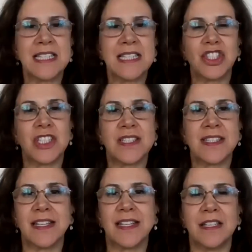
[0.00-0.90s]
this is
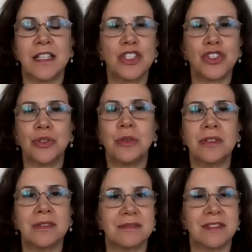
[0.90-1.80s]
just the
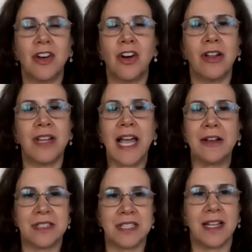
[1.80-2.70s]
initial call
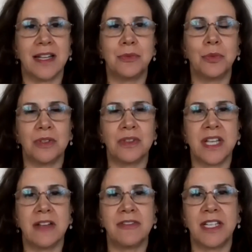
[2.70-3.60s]
out, and we'll
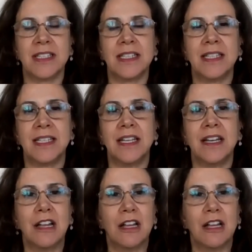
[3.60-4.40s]
definitely